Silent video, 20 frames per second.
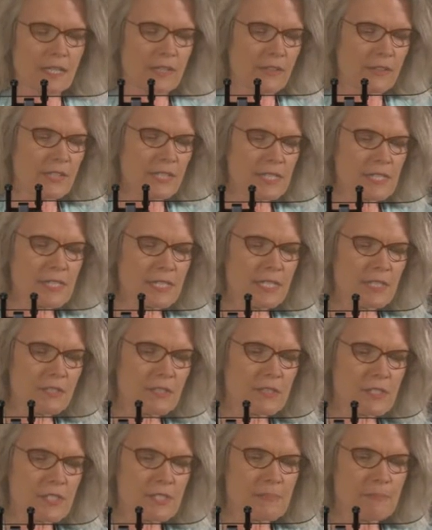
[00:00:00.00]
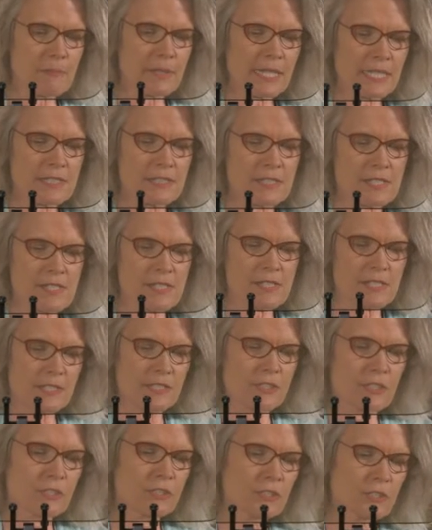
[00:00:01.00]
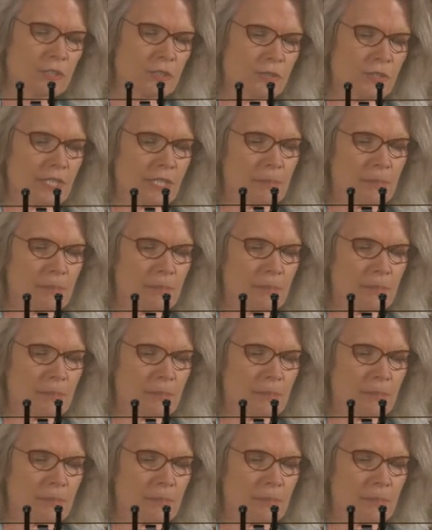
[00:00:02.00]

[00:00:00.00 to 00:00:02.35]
This year's medalists include